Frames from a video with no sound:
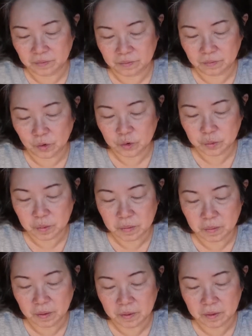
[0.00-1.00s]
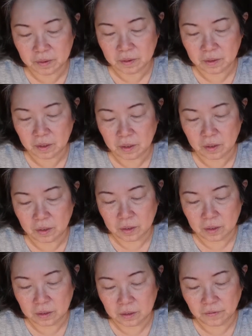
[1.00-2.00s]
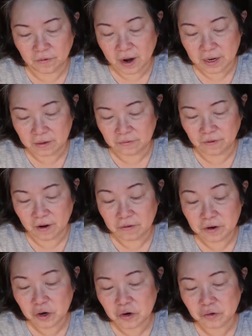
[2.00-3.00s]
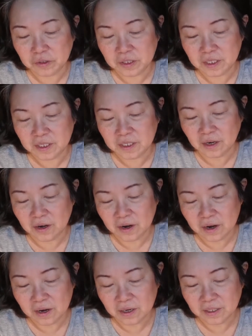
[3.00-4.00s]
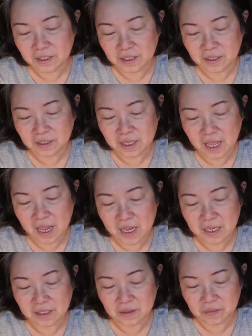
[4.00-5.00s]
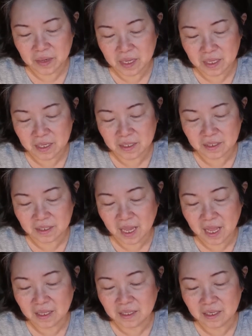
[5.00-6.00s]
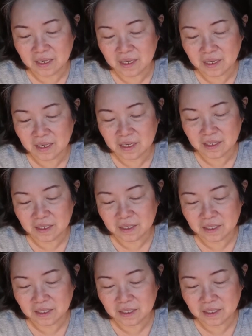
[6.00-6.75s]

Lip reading: most people find it very cozy. Oh, it's so nice to meet the Santa.